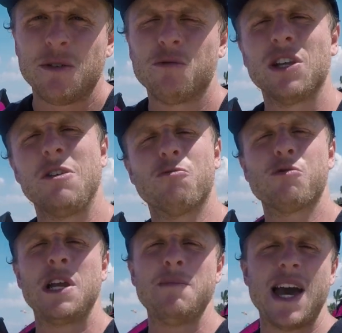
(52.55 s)
really
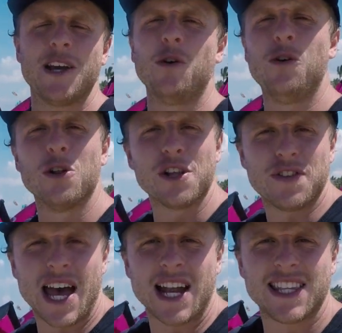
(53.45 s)
remake all of
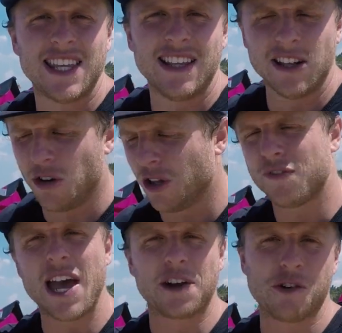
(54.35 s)

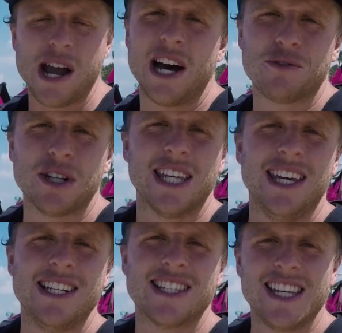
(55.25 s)
that ground really
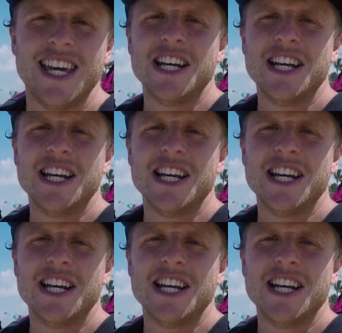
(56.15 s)
easily,